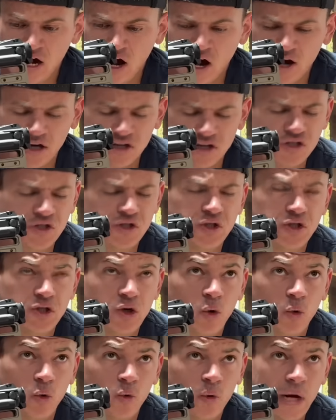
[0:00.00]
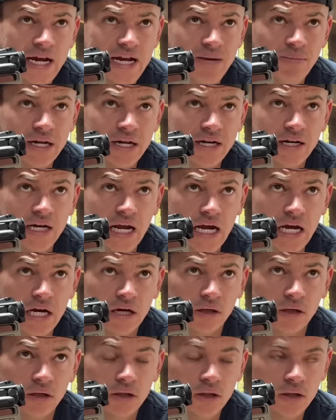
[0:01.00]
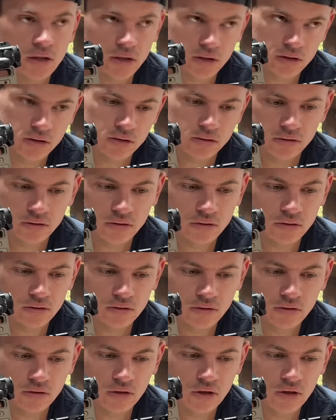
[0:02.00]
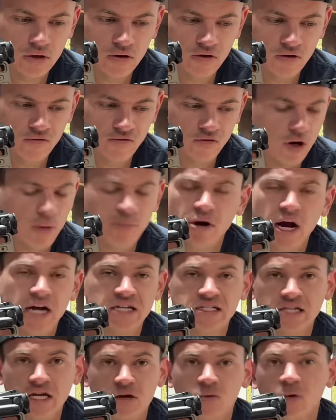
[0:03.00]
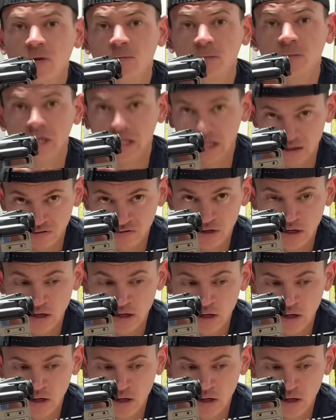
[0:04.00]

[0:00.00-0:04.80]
on a screaming deal for a price that you wouldn't believe.